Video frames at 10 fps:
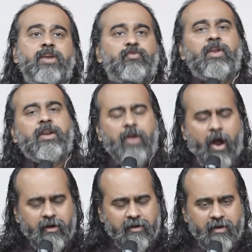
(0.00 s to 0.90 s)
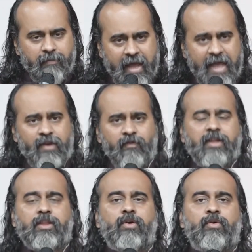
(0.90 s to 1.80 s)
it will not remain
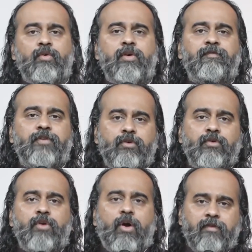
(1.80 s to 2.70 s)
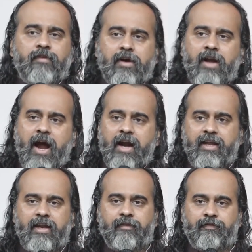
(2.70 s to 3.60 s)
with you if you do not work
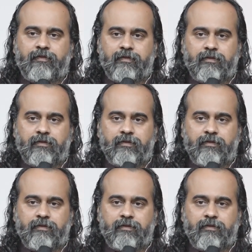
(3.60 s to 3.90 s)
hard enough.